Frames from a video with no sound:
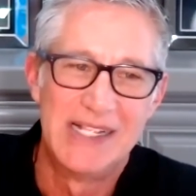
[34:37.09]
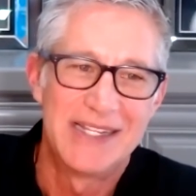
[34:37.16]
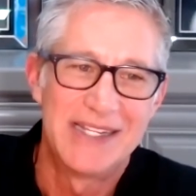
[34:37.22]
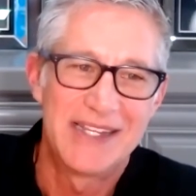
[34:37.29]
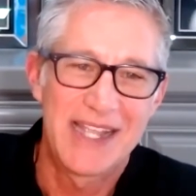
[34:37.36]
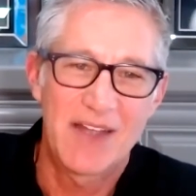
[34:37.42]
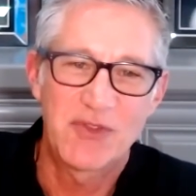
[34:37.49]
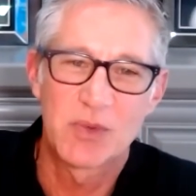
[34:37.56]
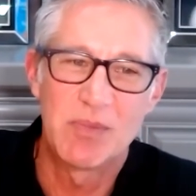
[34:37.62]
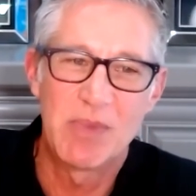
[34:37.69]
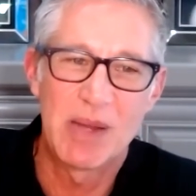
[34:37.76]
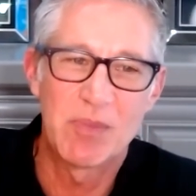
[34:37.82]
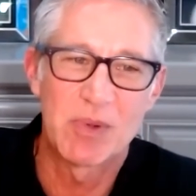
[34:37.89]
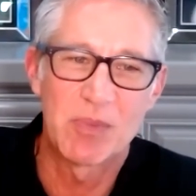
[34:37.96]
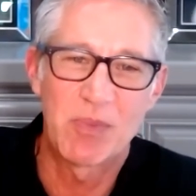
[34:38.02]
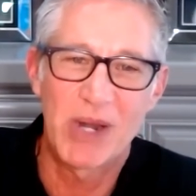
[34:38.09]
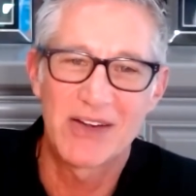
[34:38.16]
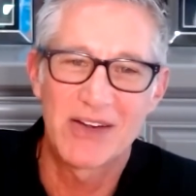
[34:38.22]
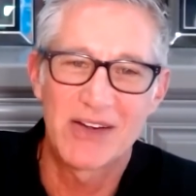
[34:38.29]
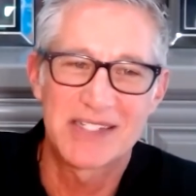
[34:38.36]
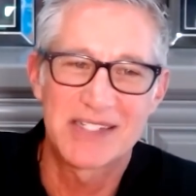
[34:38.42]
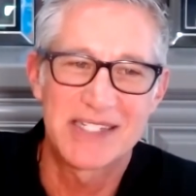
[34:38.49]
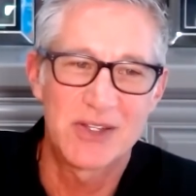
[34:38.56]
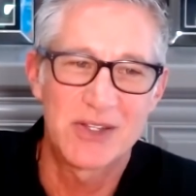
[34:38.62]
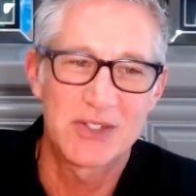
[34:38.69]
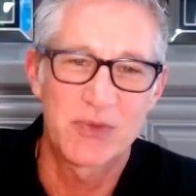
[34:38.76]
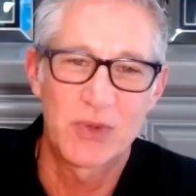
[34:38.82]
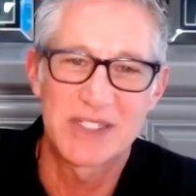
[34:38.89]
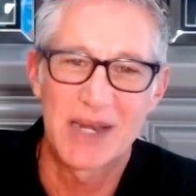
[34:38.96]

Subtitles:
You have to remember, prior to Salesforce,